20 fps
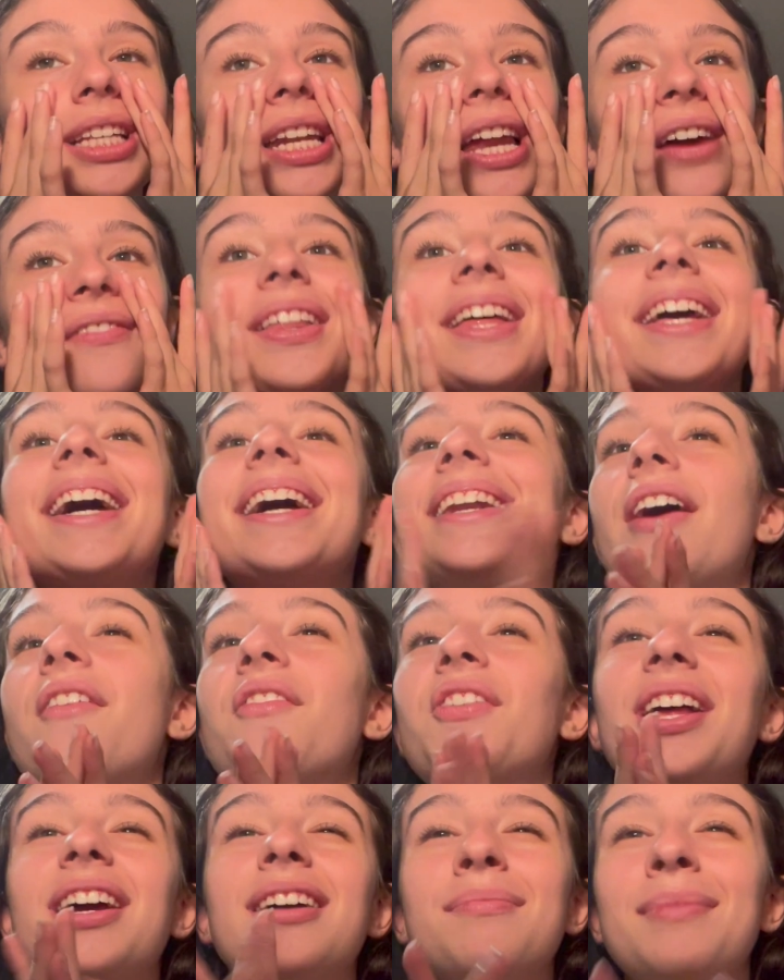And I feel like I
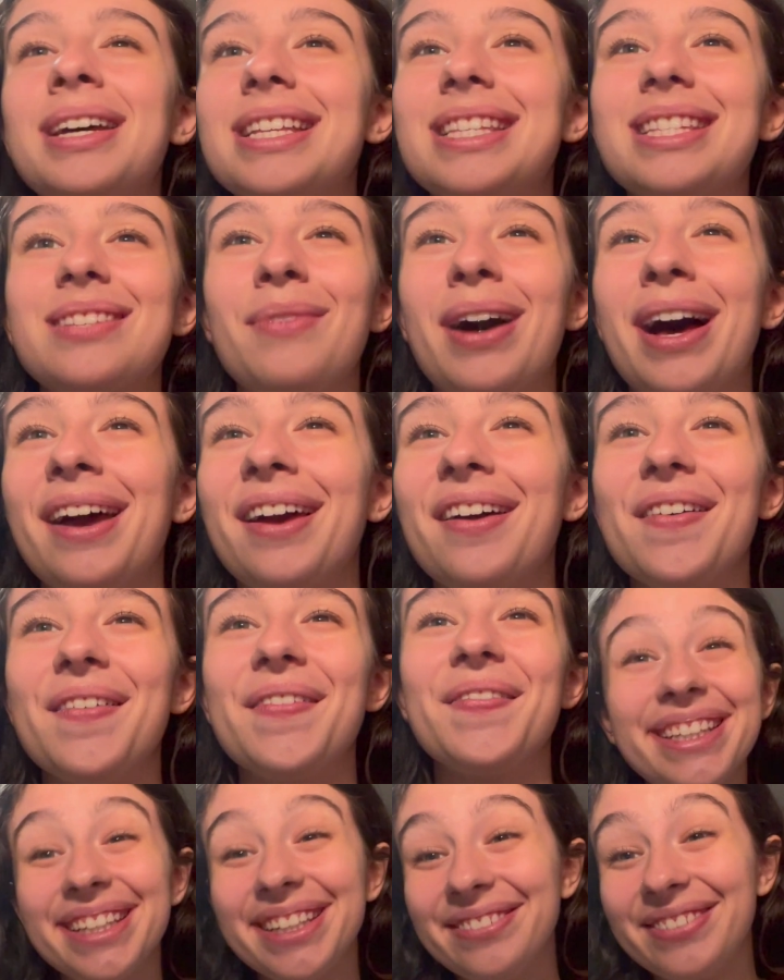never like my
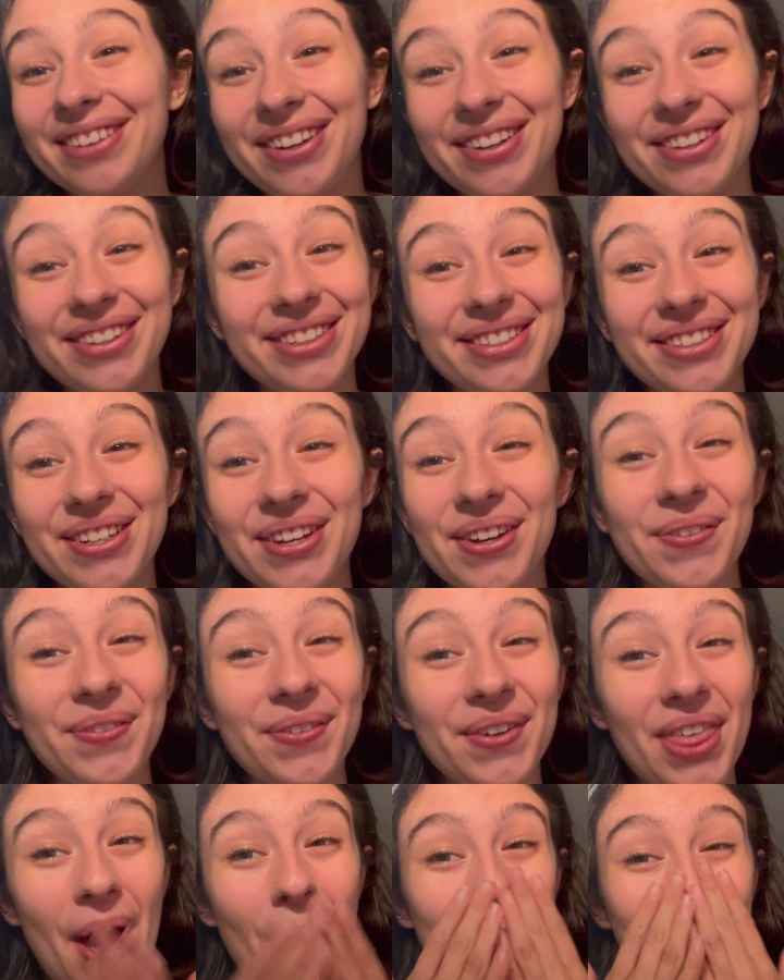smile, even
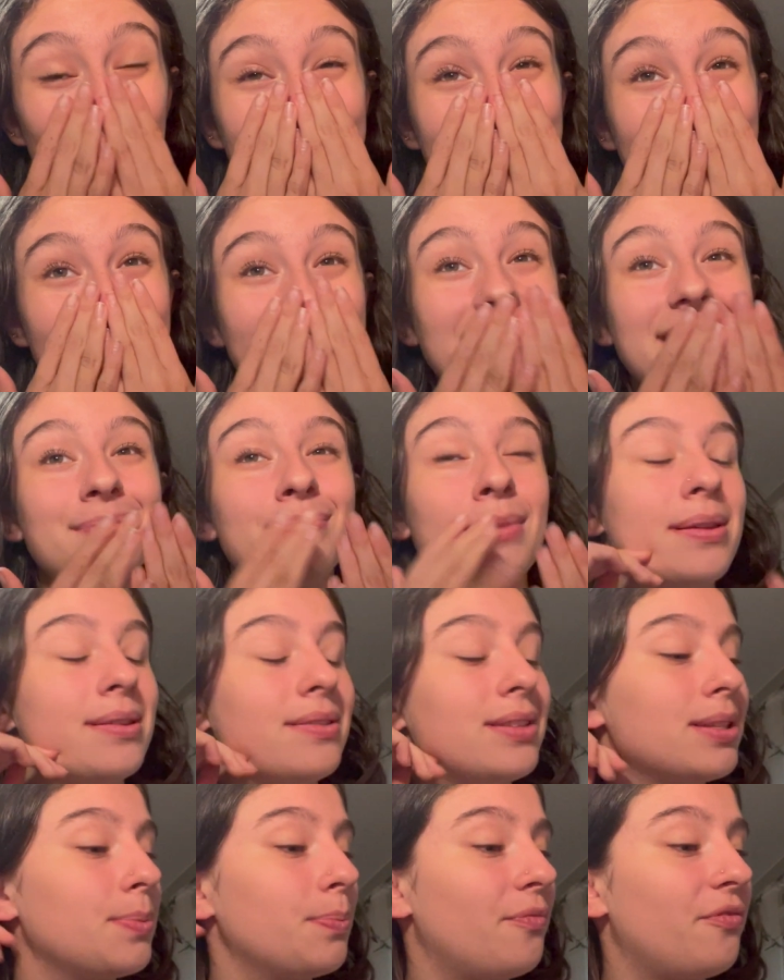without braces because mine
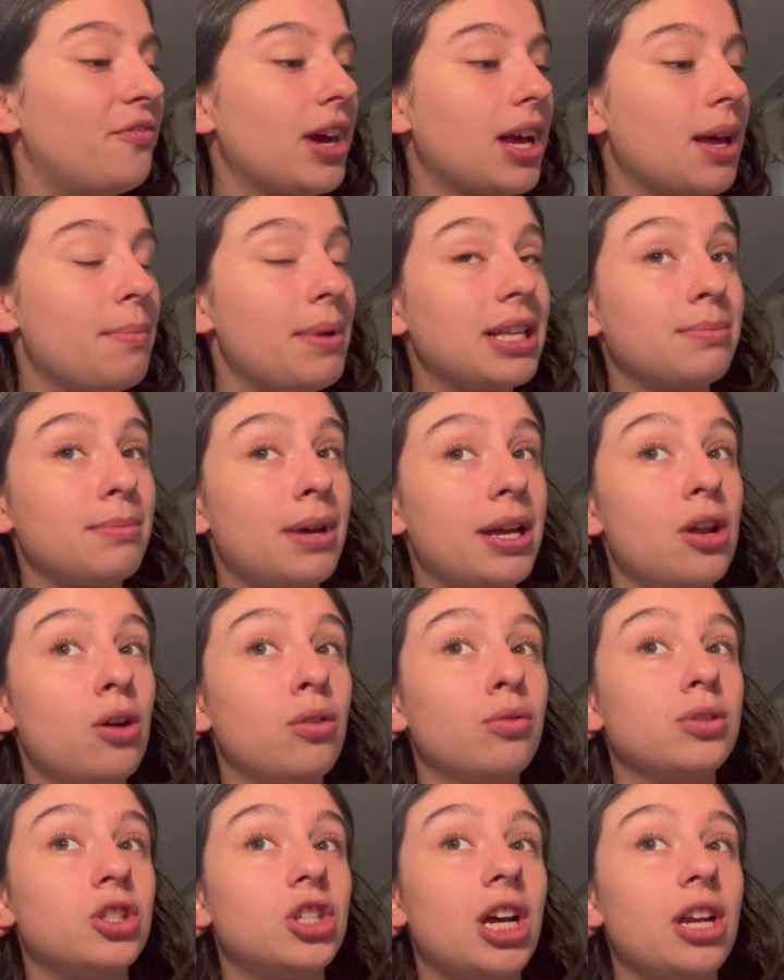fucking makes my
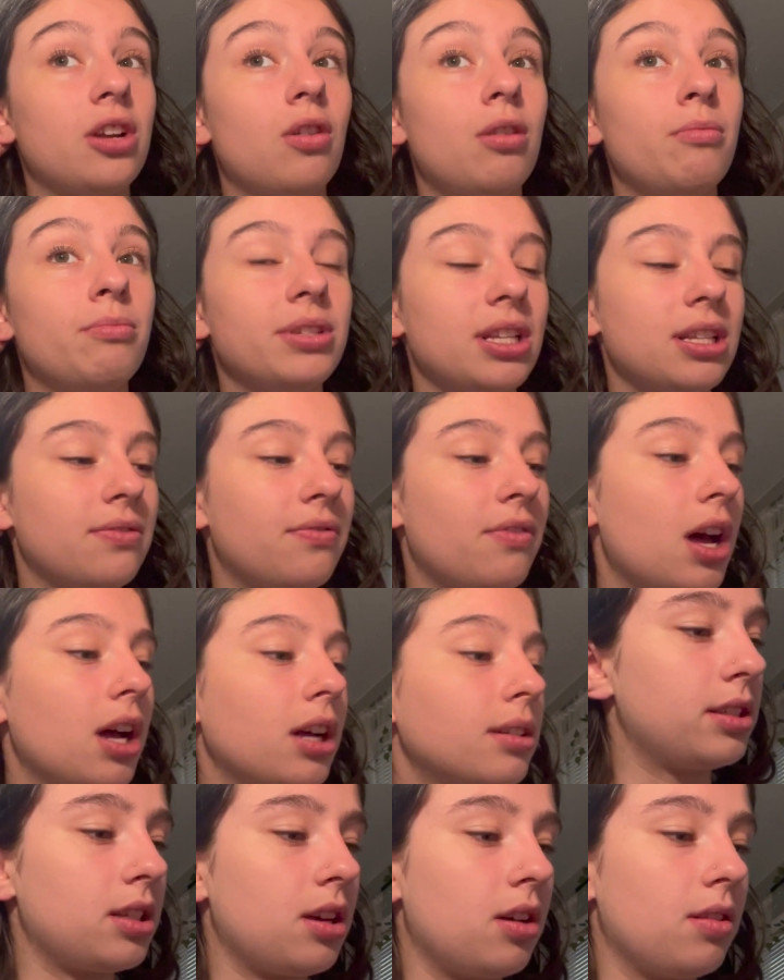nose ginormous as
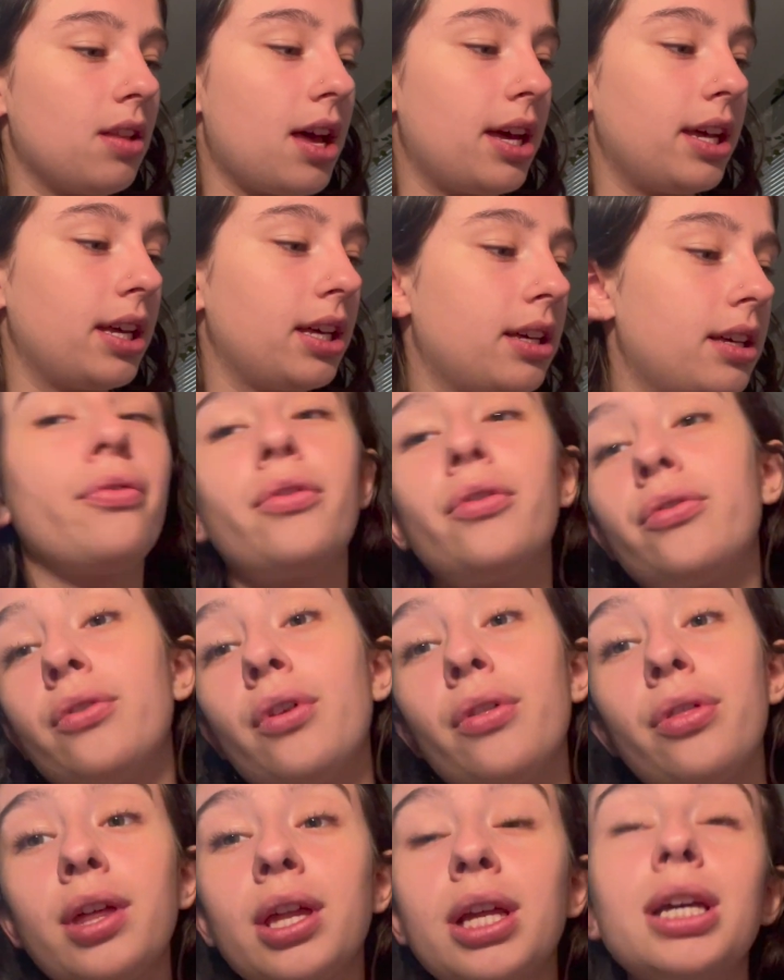fuck. So like, there's
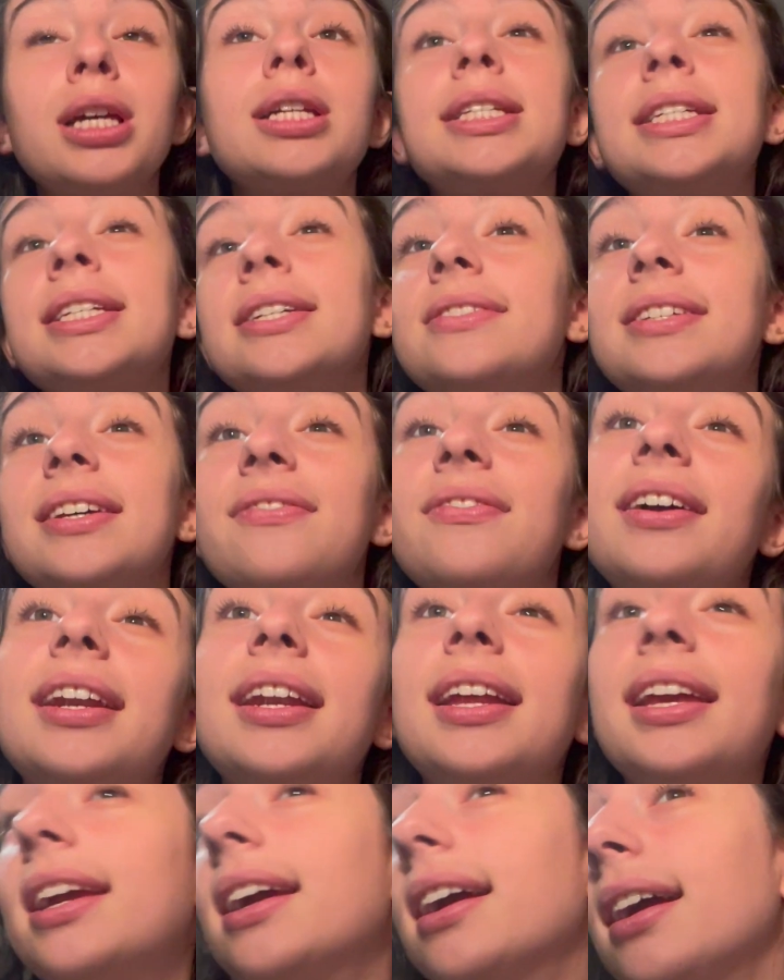nothing too different
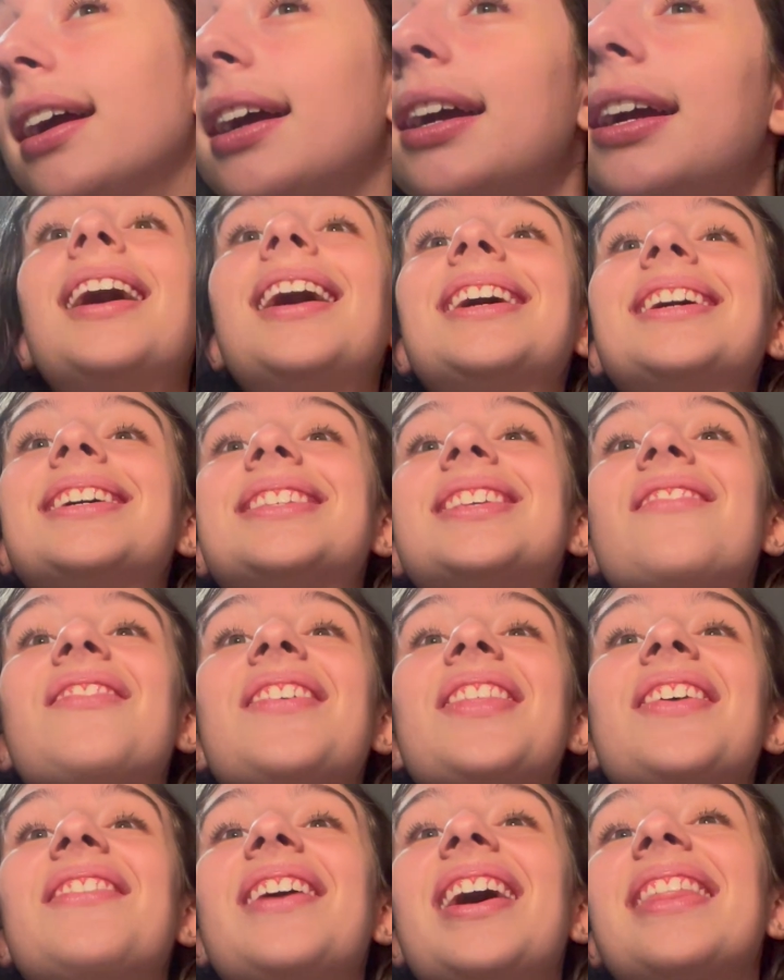here except for
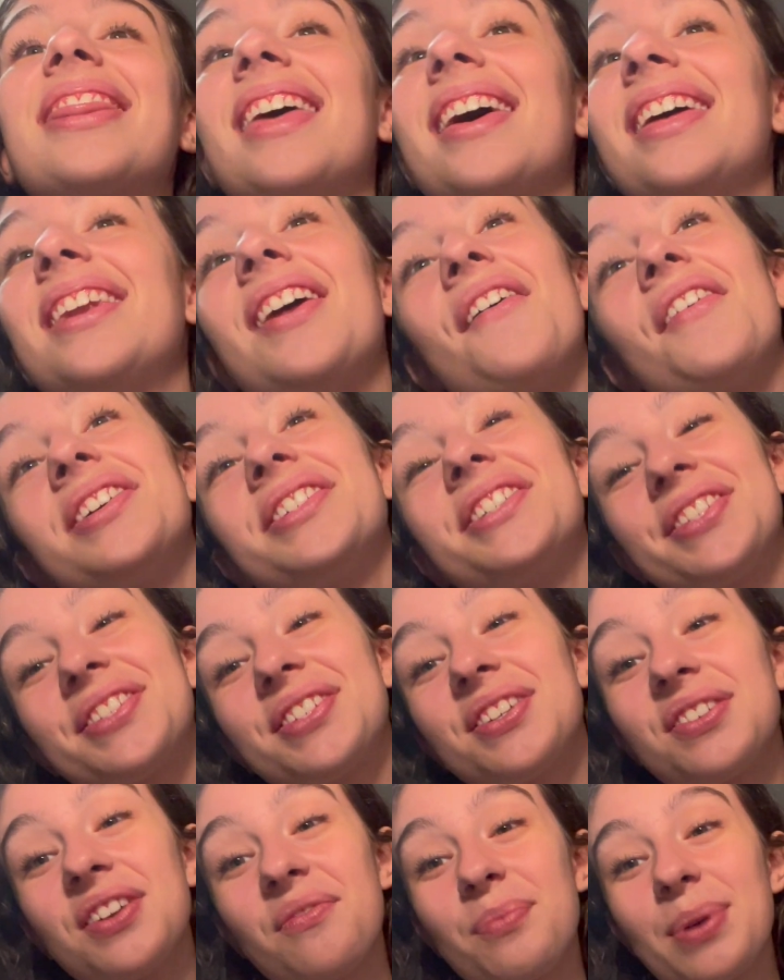the fact that now I just
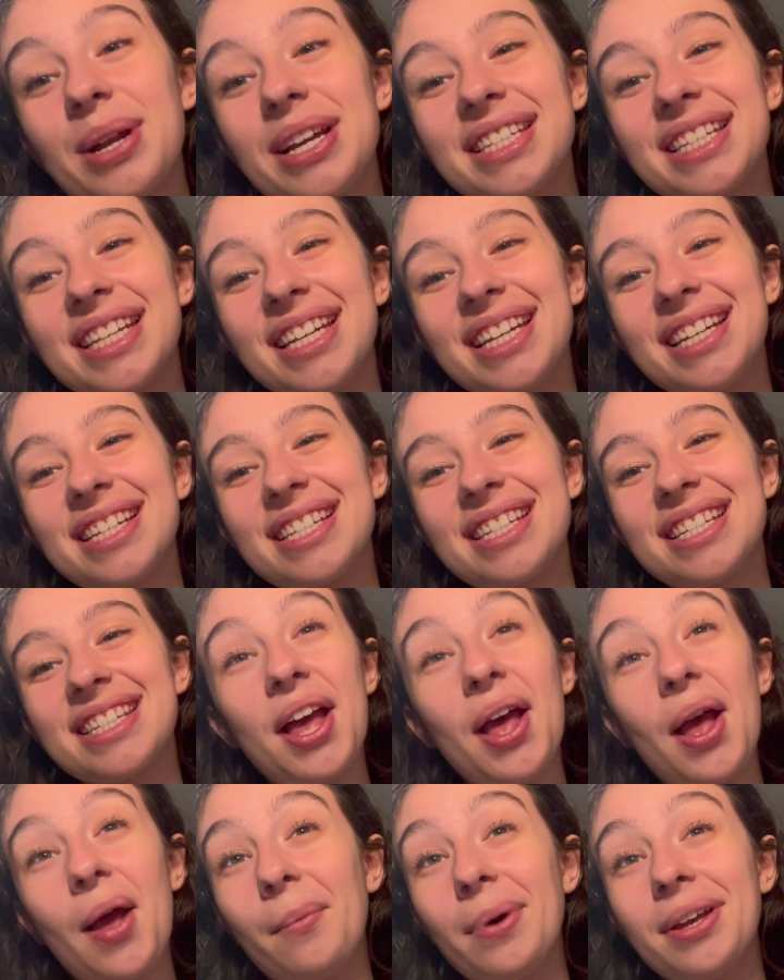don't have
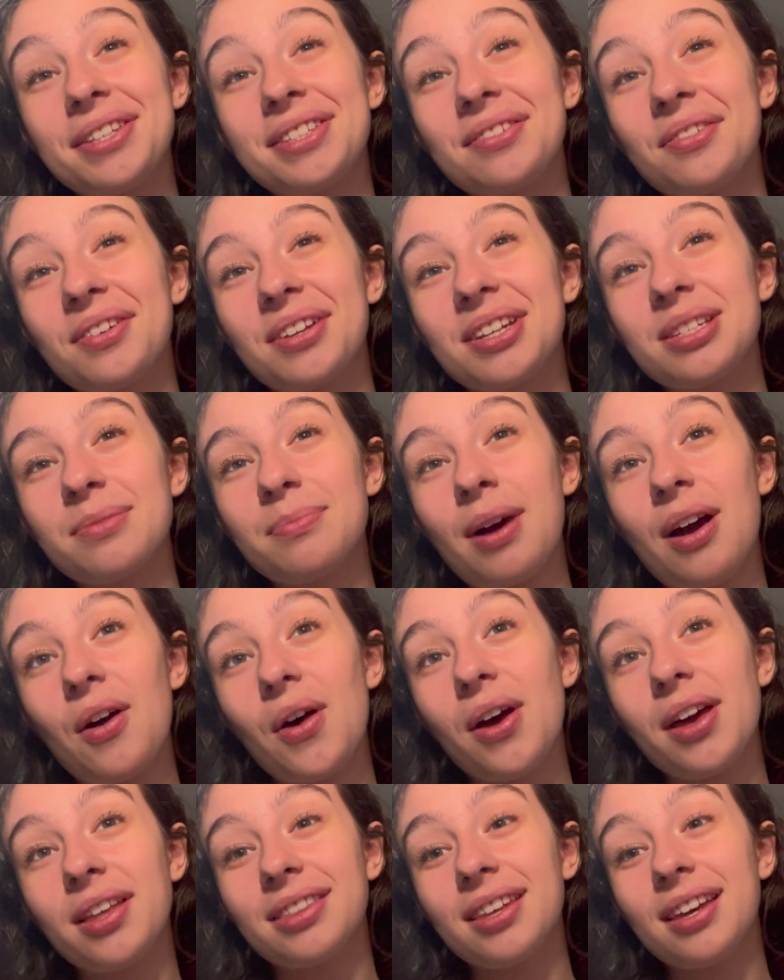braces. Am I still gonna smile
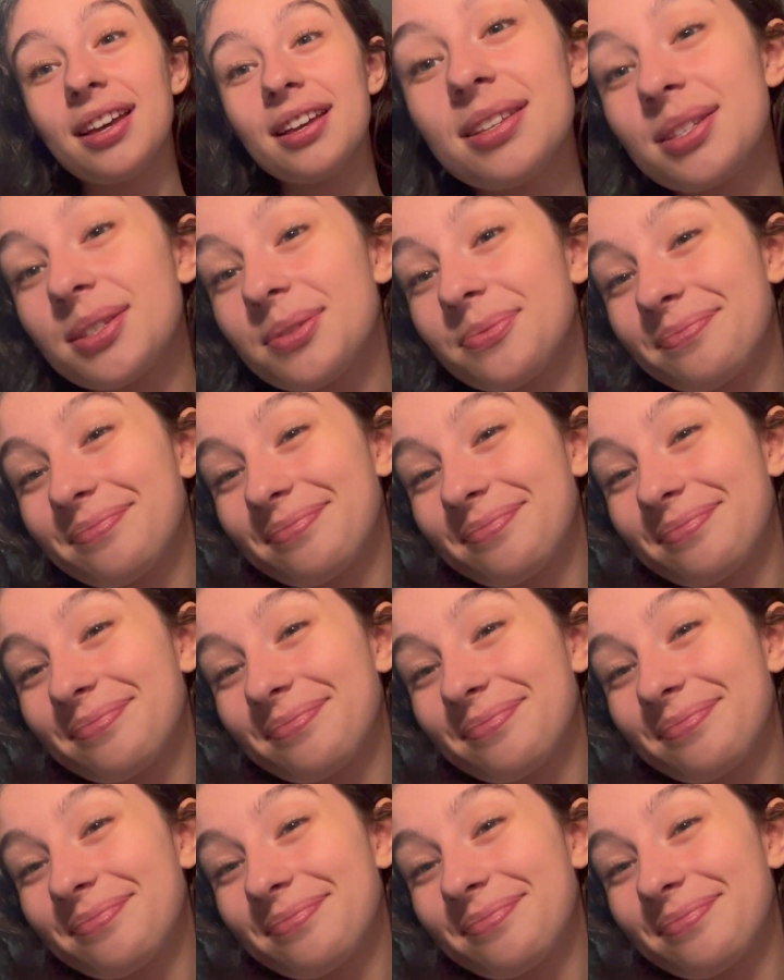like this?